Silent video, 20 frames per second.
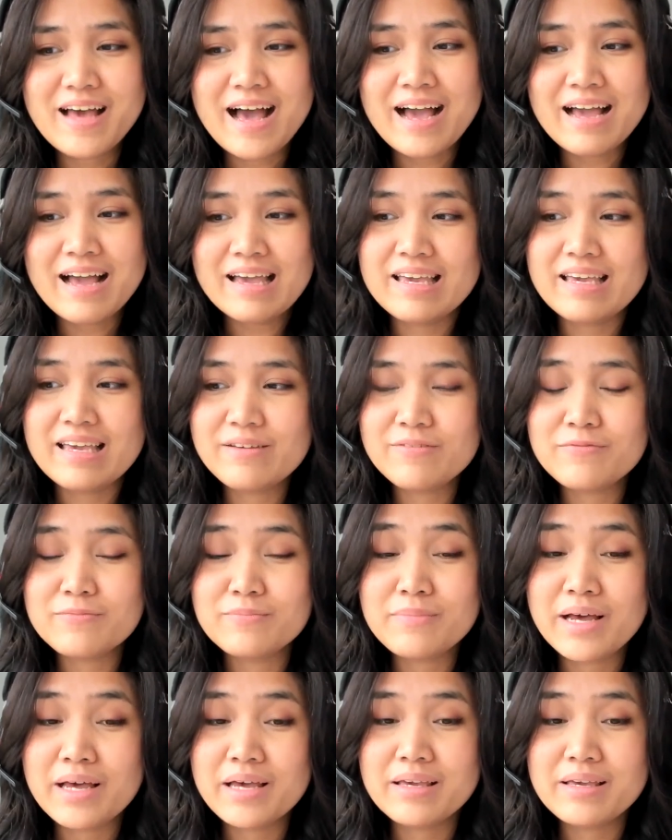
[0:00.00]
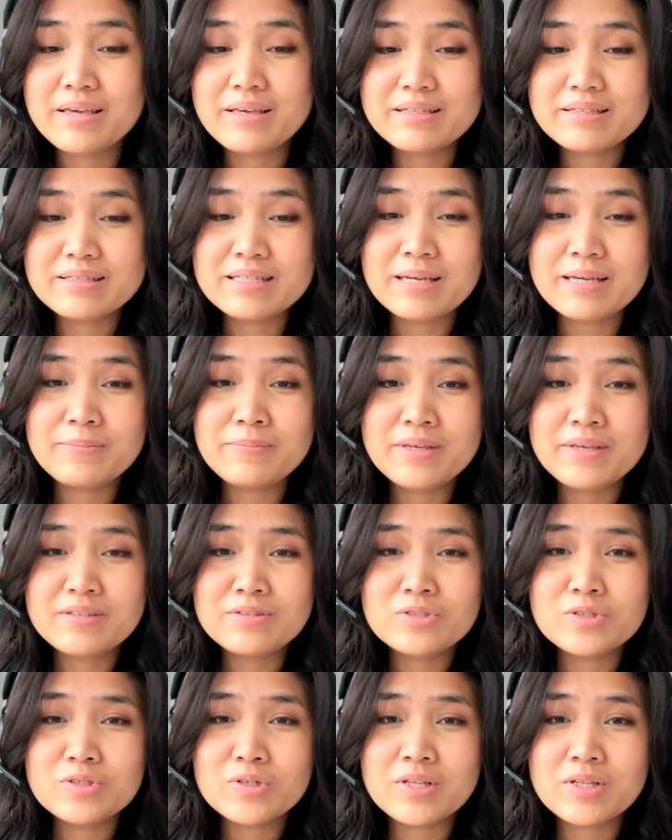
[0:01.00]
My
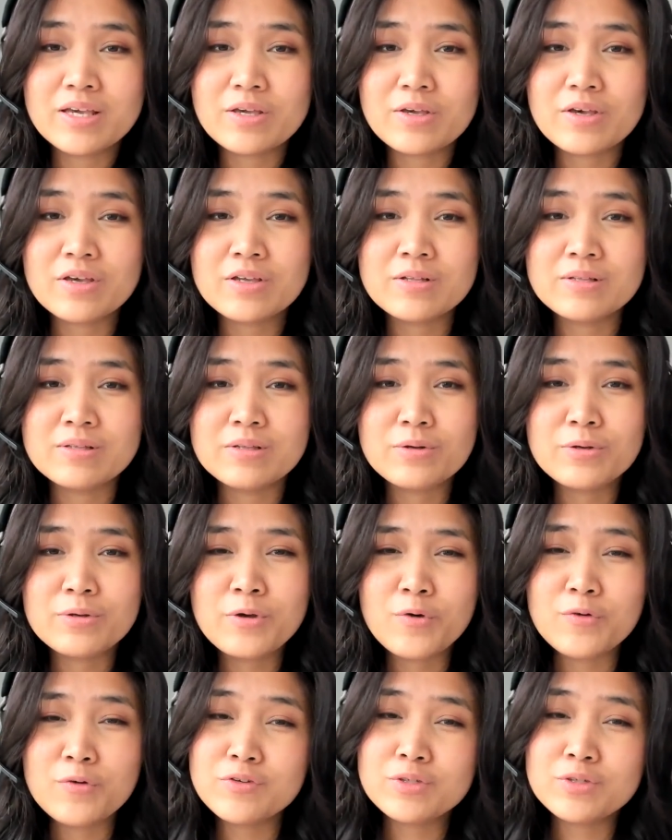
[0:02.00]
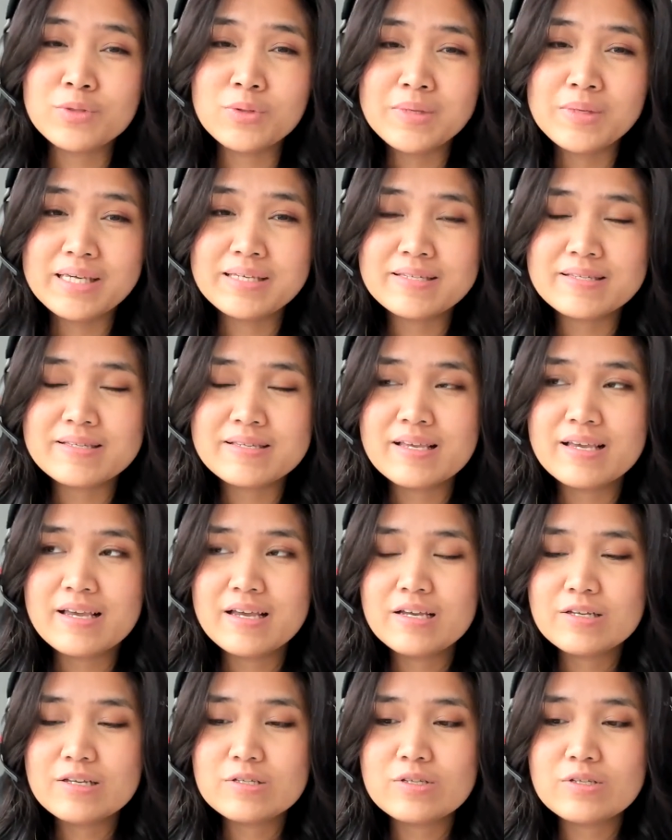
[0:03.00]
typing took like a little over 2 weeks.
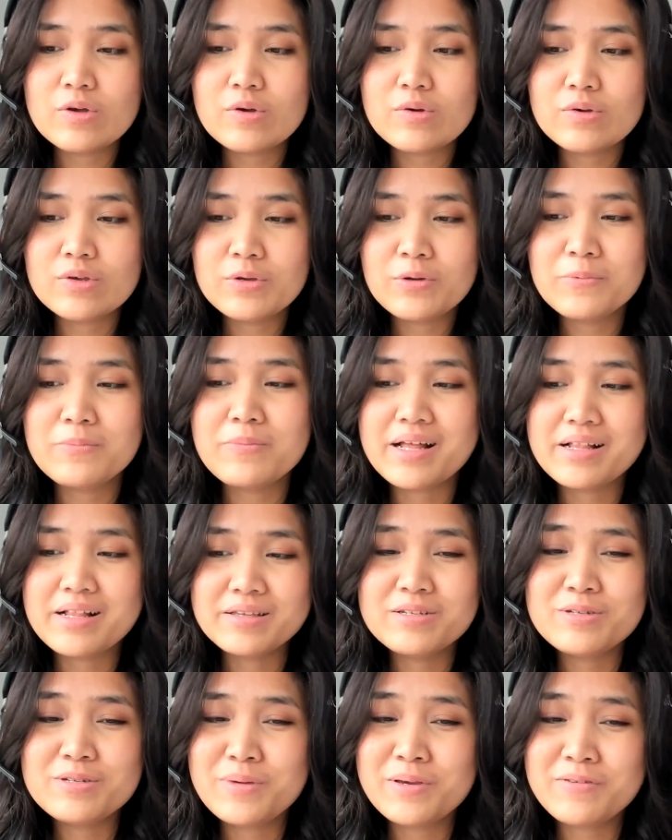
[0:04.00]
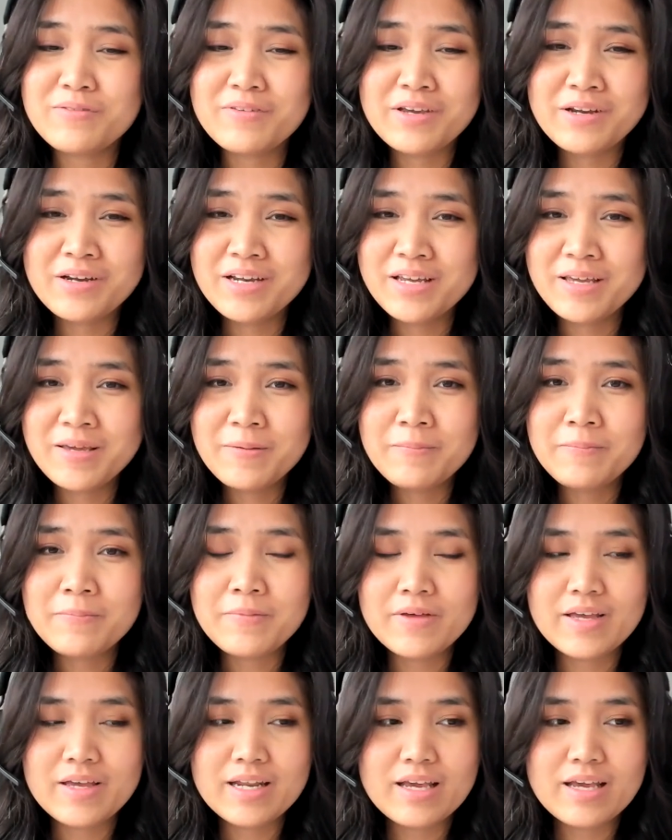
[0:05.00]
So your mileage might vary,
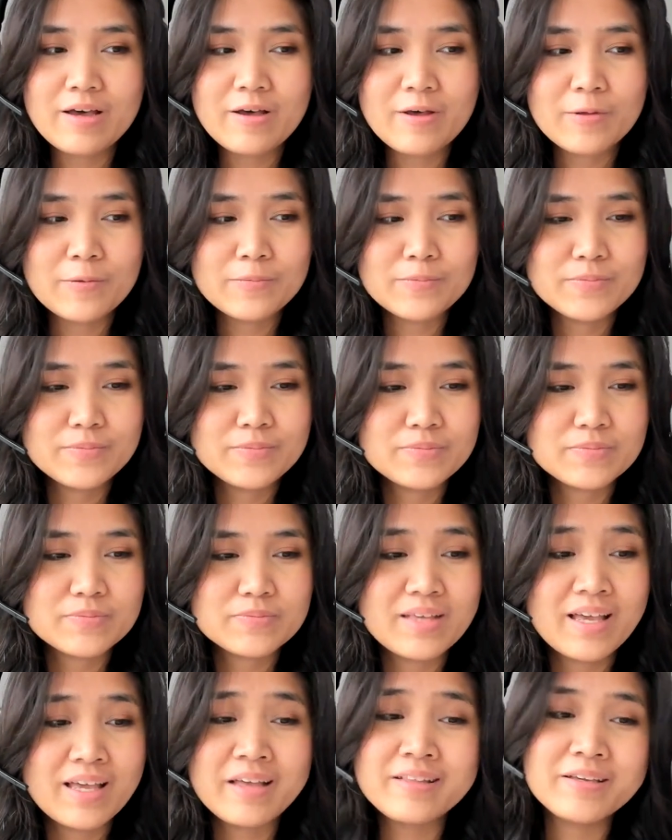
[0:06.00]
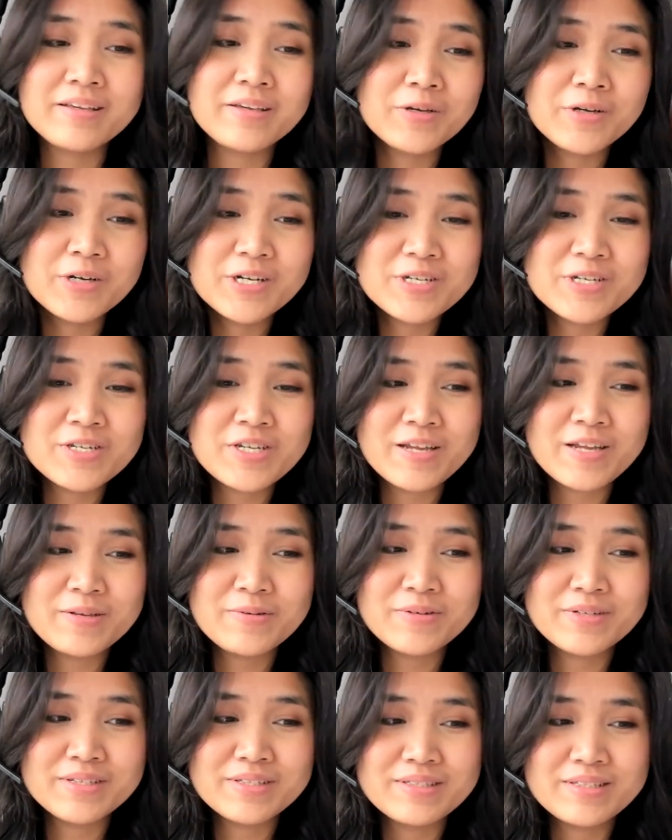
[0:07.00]
but I highly encourage
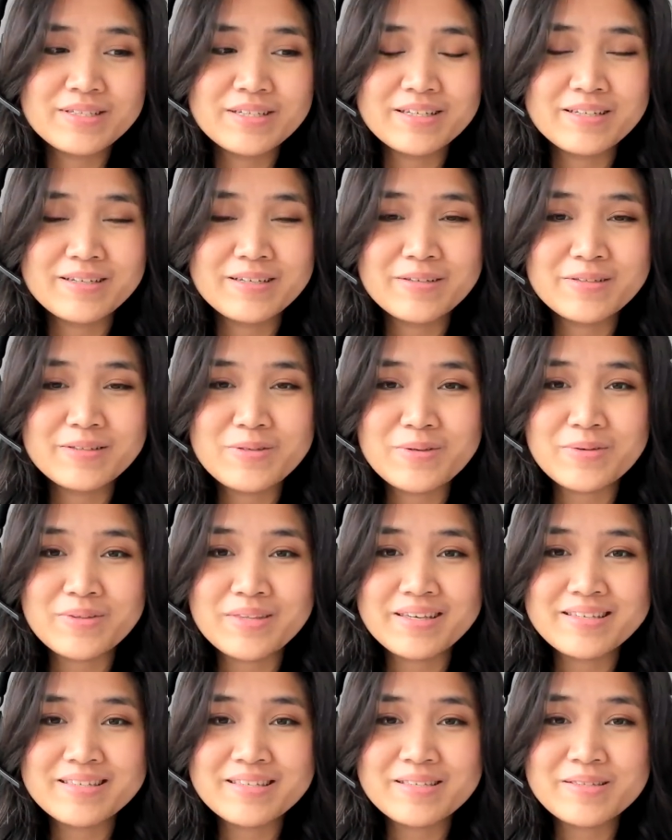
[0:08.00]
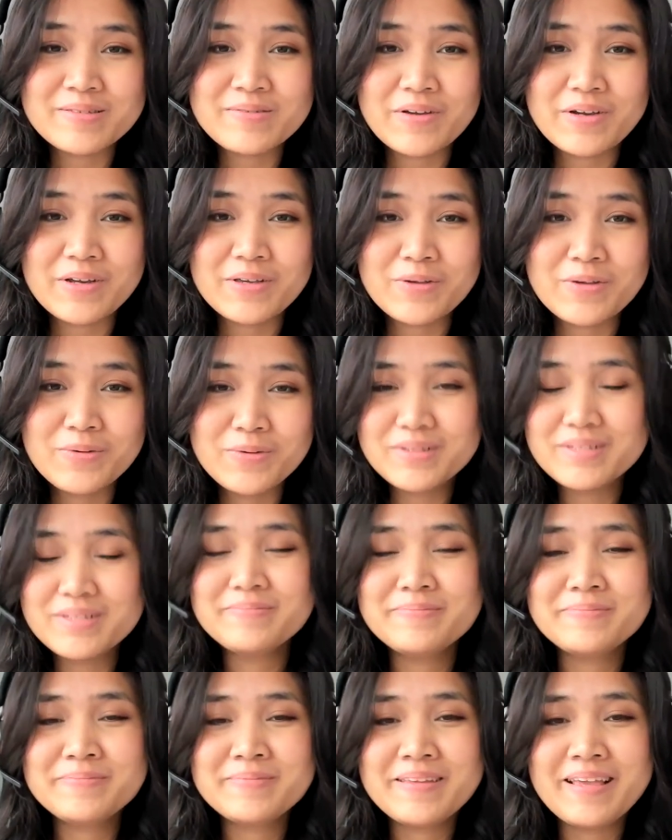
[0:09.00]
anyone to do this. It's very cool.
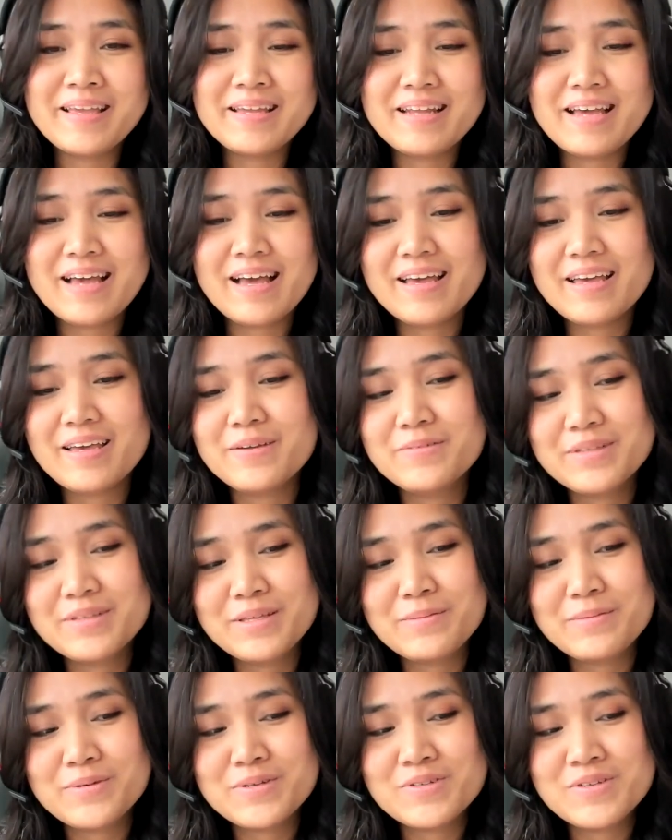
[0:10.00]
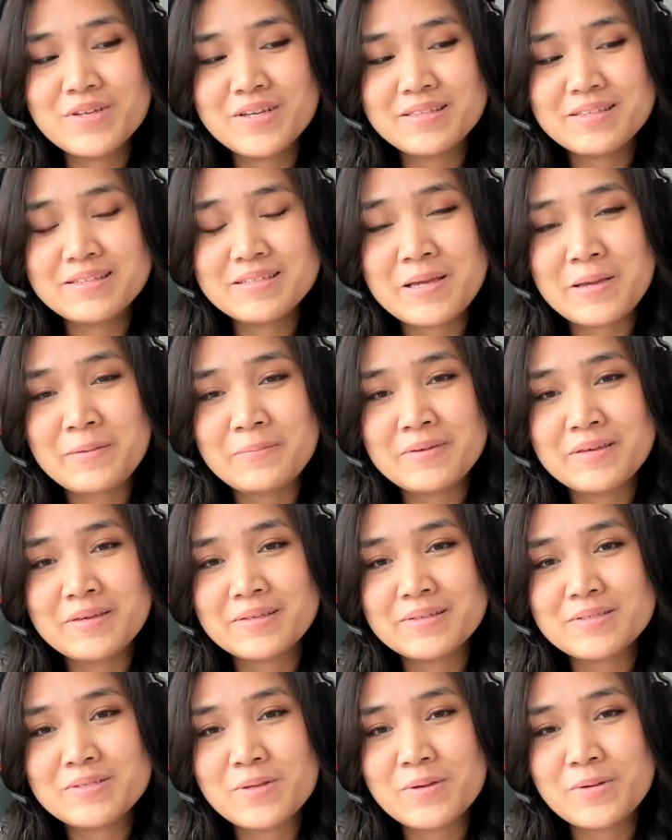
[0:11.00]
And I really appreciate the
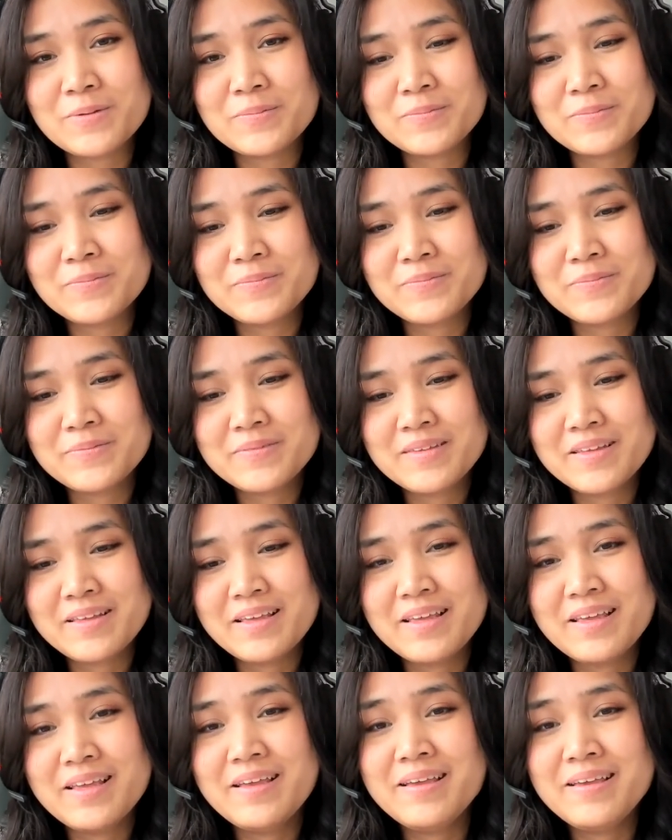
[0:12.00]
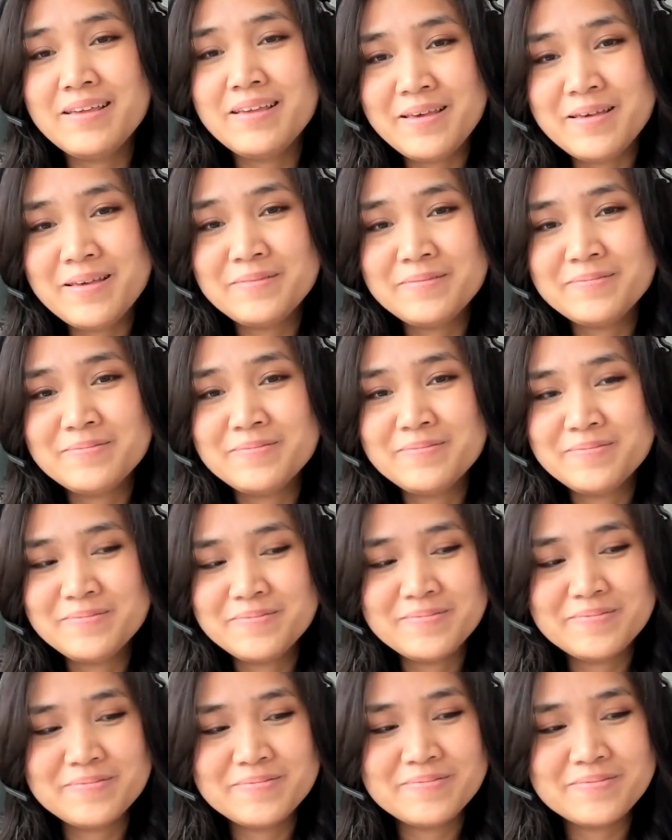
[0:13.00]
typing. So yeah.
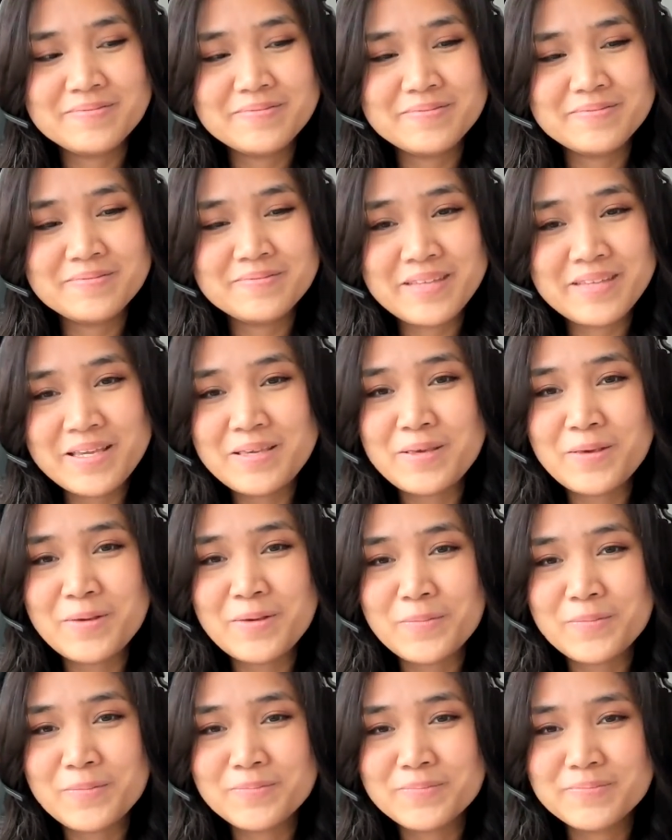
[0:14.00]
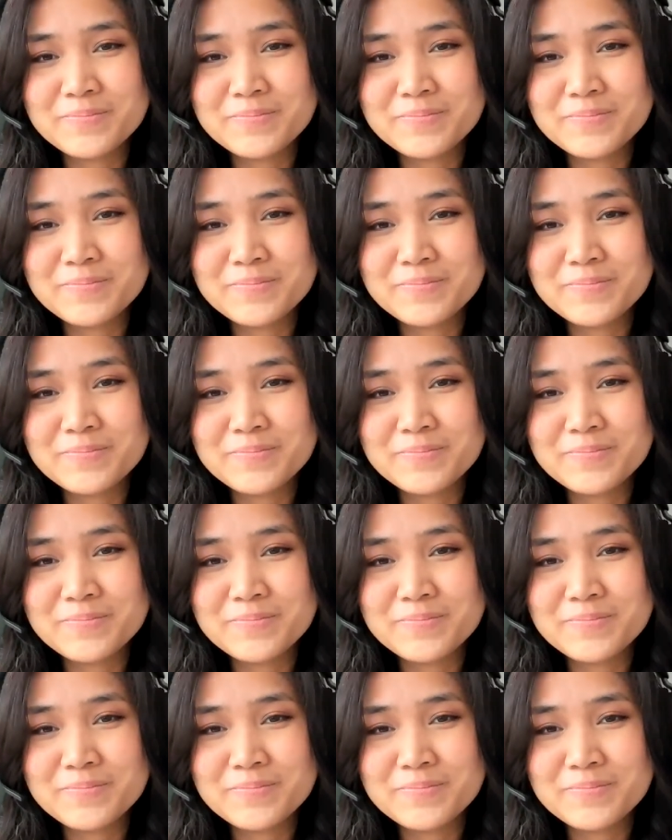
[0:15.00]
Thank you.